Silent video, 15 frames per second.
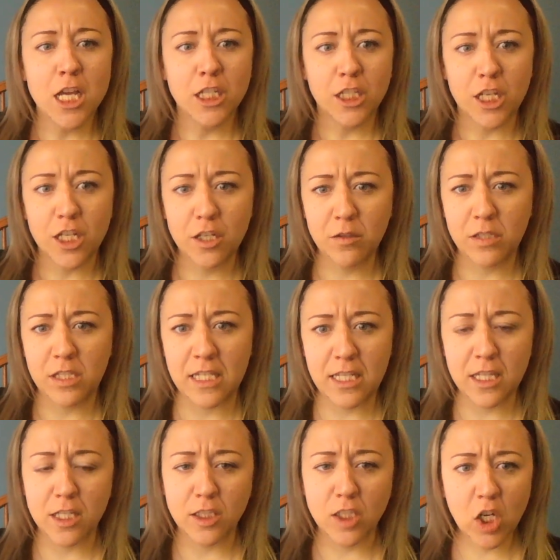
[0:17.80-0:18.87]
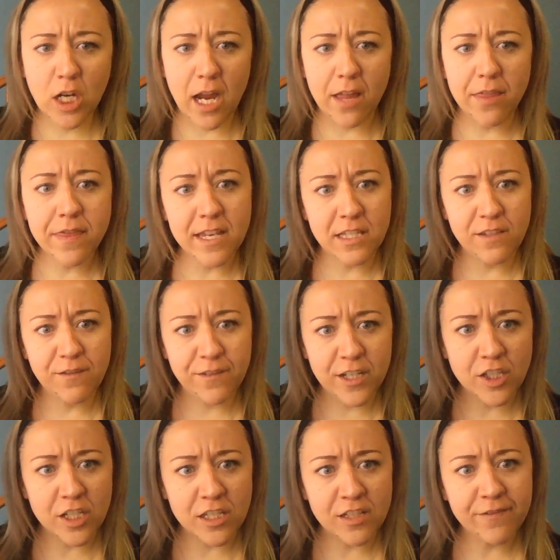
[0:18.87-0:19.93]
Do you see the look on this
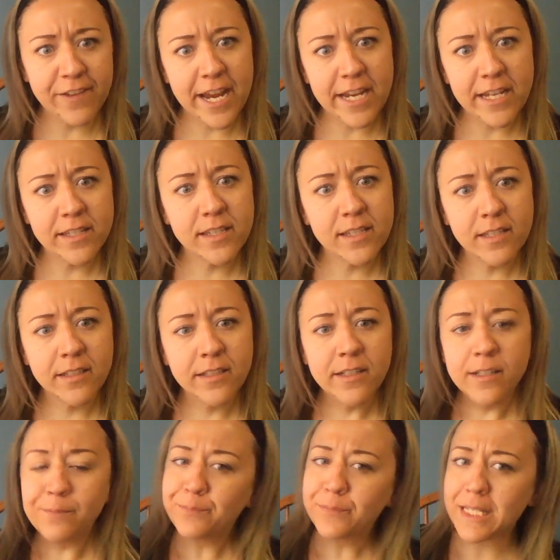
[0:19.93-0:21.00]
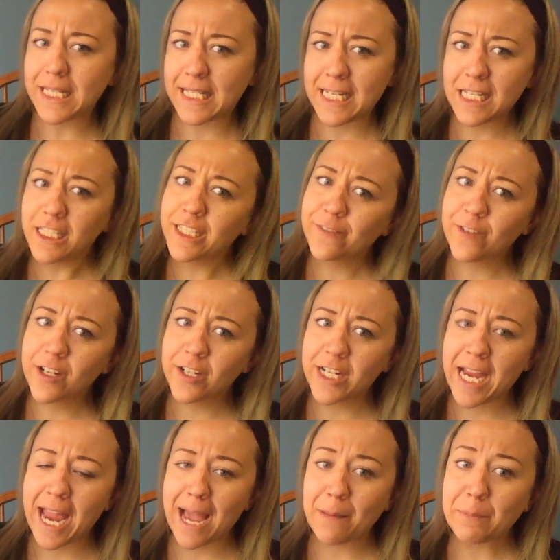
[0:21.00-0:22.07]
fish's face? Does he look
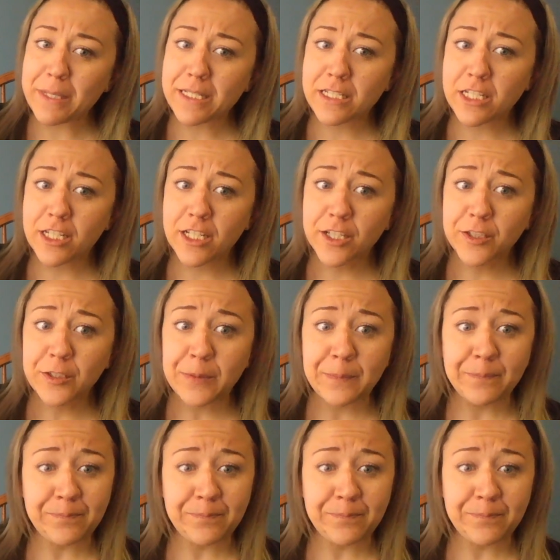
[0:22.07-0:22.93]
very happy to you?